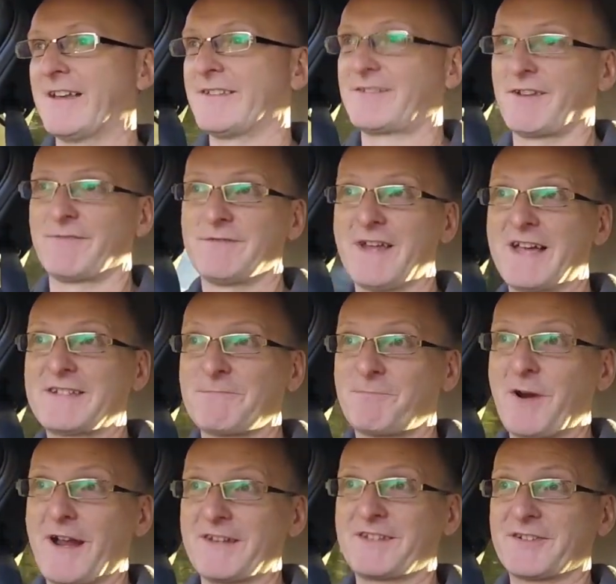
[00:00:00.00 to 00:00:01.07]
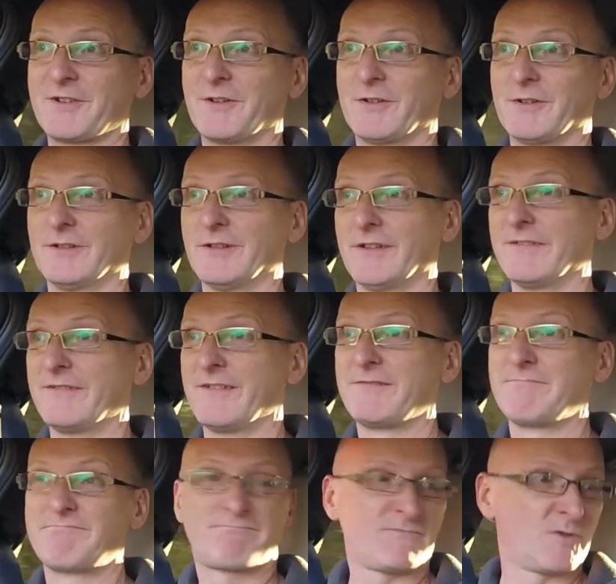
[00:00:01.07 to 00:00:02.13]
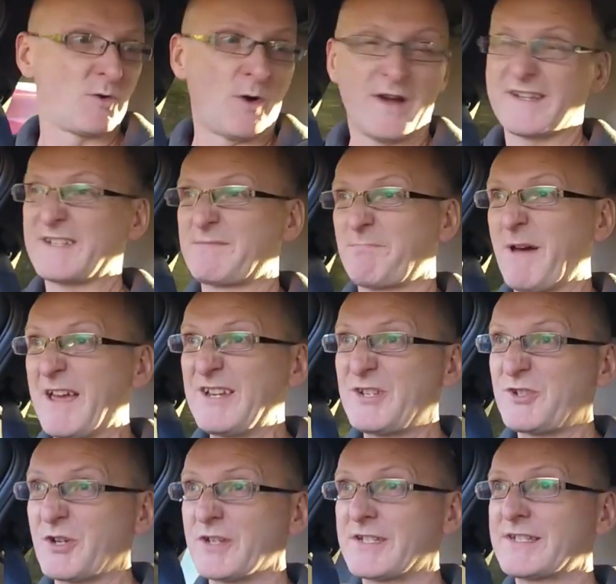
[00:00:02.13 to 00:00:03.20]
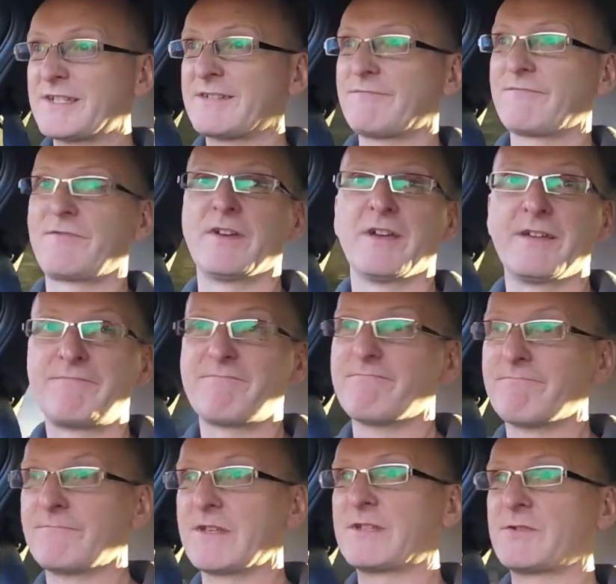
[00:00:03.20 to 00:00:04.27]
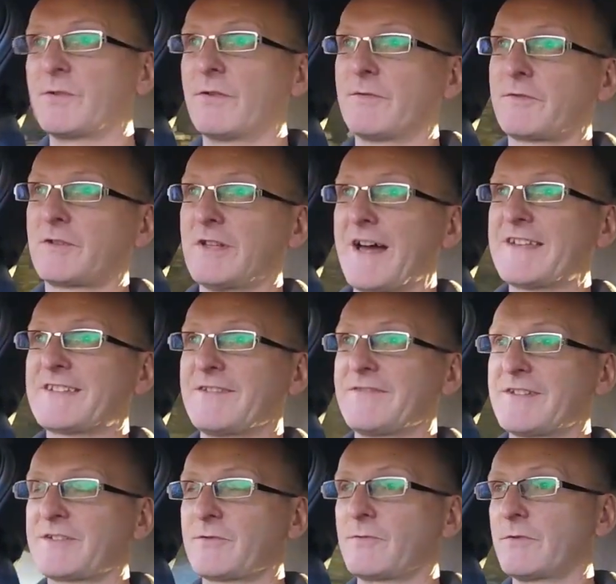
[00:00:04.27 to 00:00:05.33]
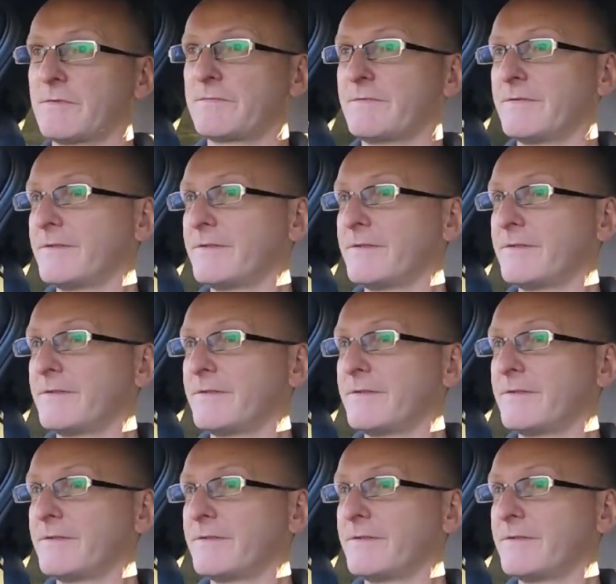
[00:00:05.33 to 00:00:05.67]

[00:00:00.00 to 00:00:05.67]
so nice and practical, quite spacious for this sort of class and this sort of